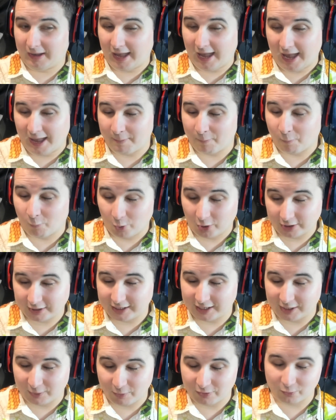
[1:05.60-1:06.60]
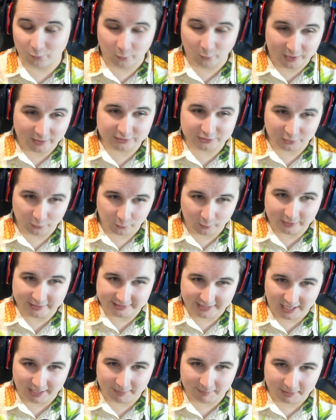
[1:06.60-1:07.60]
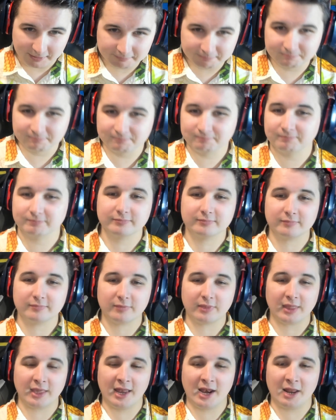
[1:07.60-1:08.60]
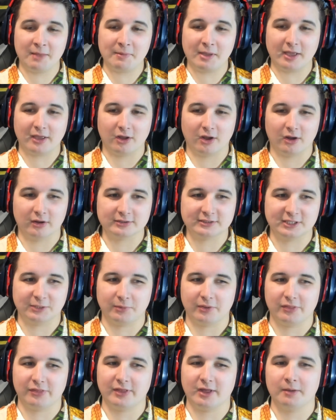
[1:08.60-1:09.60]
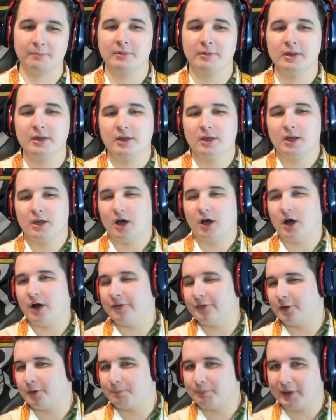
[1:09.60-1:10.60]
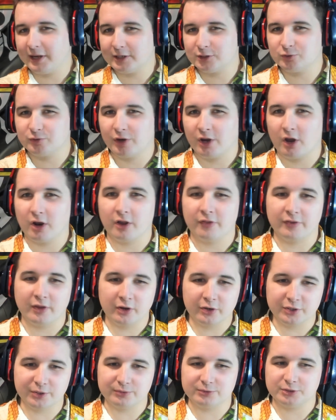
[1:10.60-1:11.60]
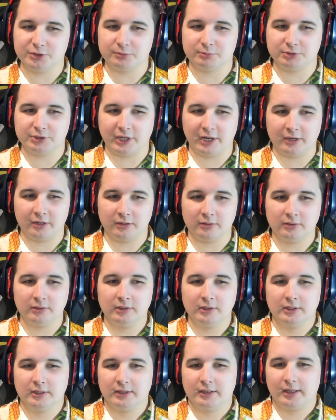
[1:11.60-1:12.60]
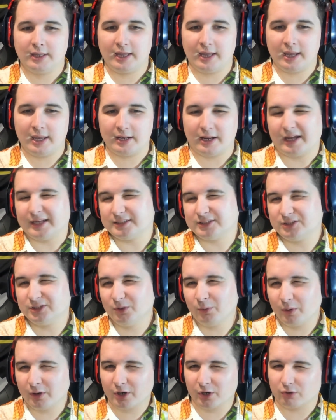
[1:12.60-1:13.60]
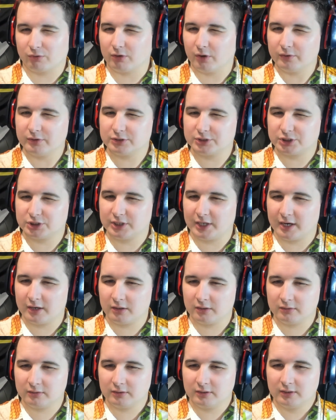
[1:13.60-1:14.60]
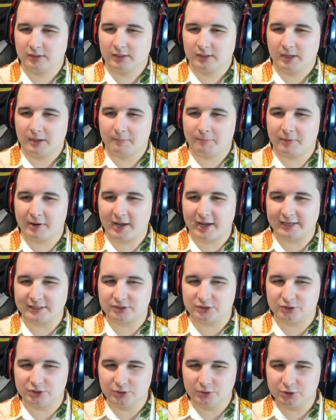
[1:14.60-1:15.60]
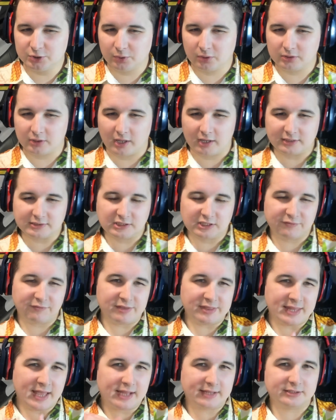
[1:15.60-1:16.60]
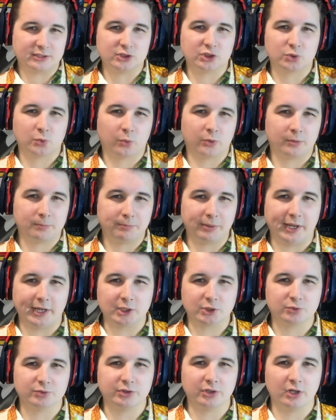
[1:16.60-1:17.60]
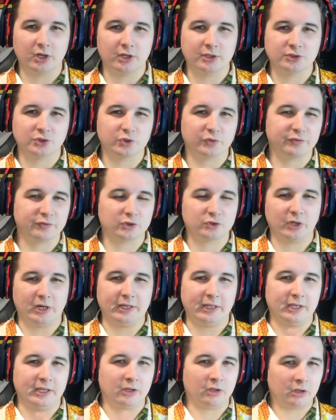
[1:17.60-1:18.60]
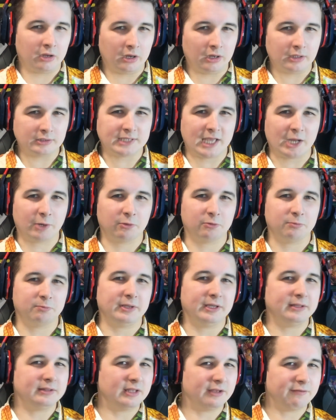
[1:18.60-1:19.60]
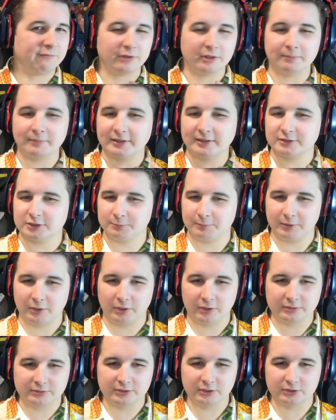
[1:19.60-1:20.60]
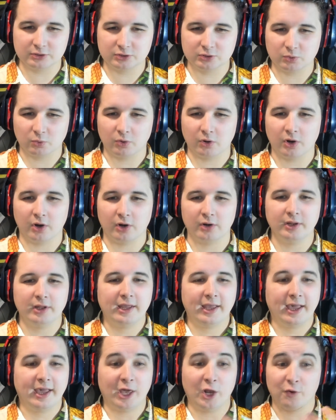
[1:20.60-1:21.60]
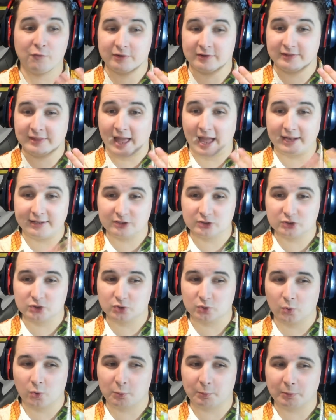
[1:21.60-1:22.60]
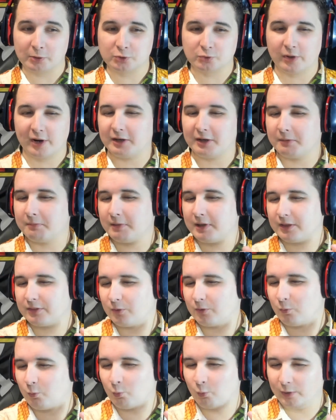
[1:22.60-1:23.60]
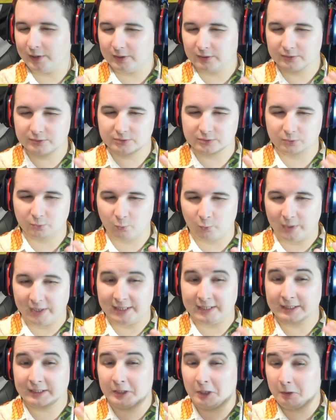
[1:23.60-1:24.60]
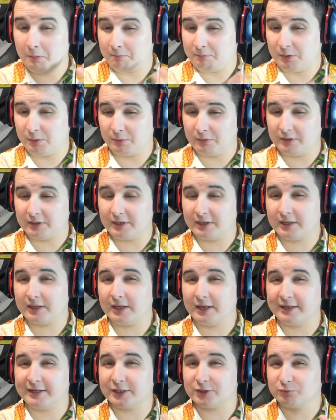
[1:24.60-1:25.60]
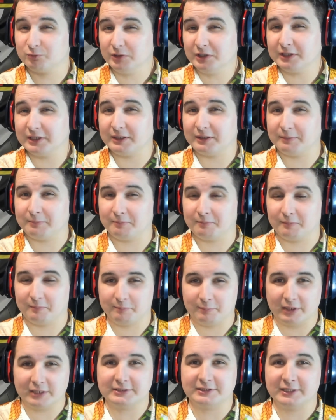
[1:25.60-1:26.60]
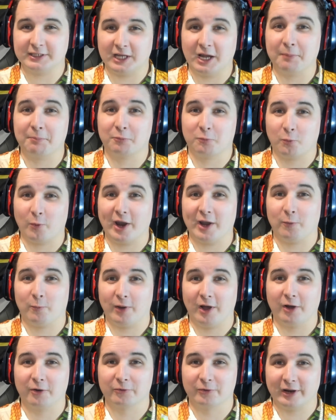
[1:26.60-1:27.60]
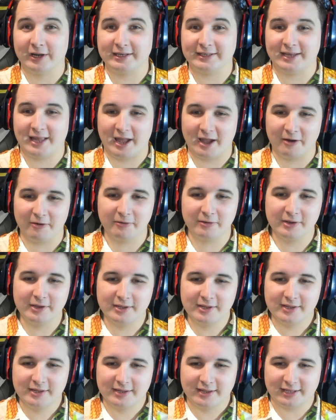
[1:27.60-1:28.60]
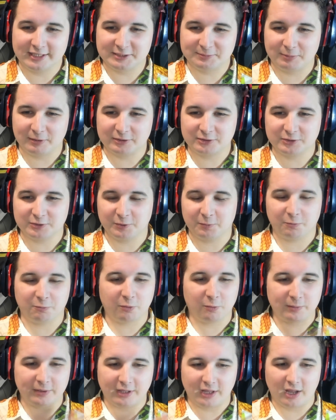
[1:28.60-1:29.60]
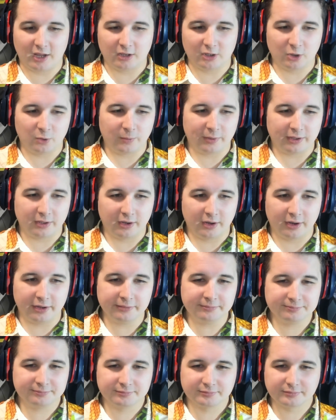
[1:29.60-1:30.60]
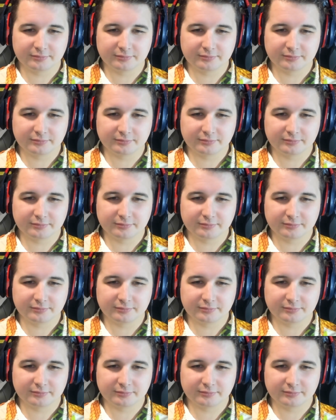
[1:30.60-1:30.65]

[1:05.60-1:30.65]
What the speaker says: I'm working with Will to Win Gaming, and I make content with them on their Patreon, on their YouTube channel. And I still want to grow this channel, but I do a lot of stuff in that Discord and Patreon. So if you're trying to get in contact with me, definitely message me on Discord. Head over to that Discord. We're trying to make the Will to Win community, and it's really busting up quite well right now, especially with what we got going on.